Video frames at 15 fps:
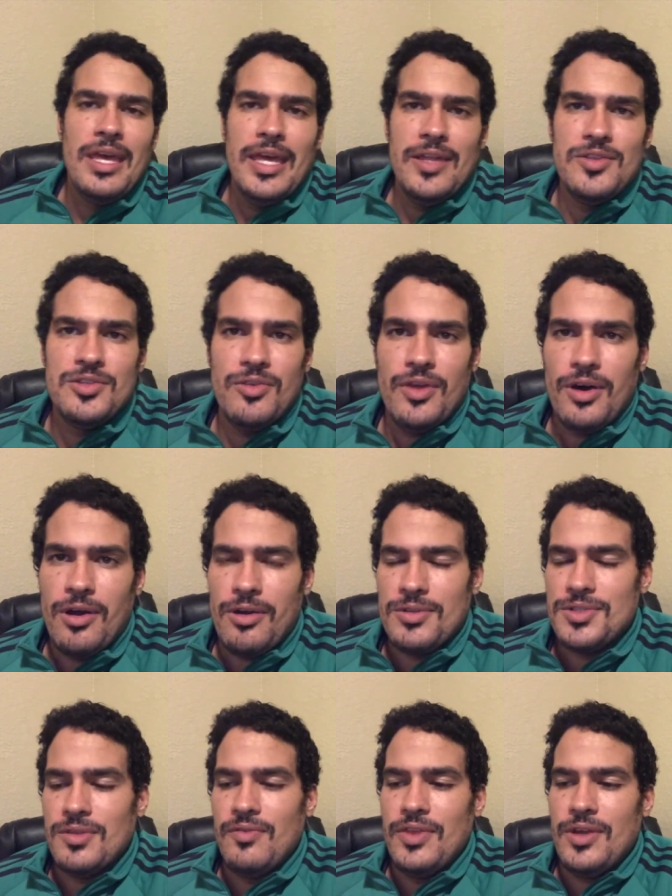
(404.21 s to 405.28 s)
into the
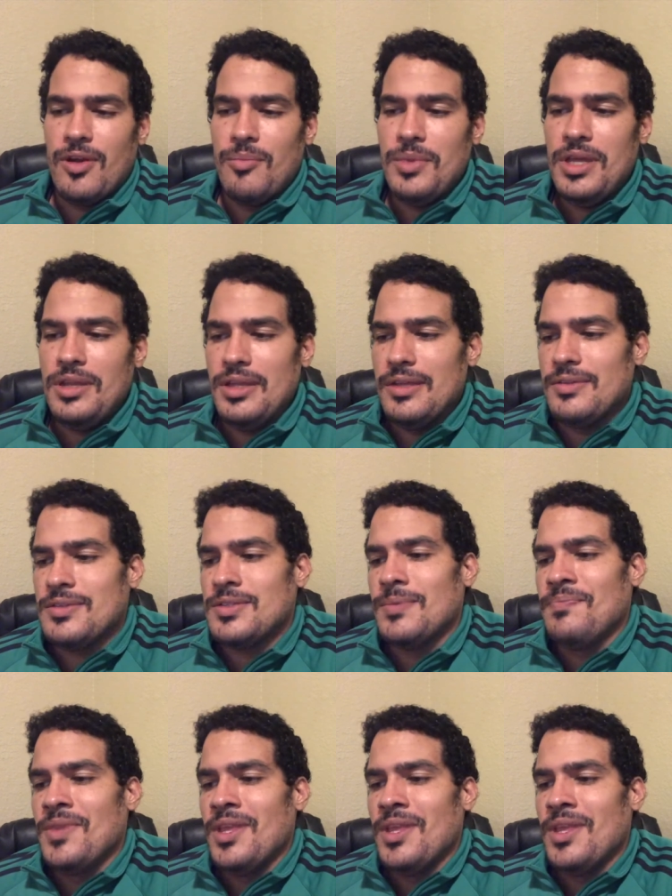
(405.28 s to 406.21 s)
hearts of the Armenians.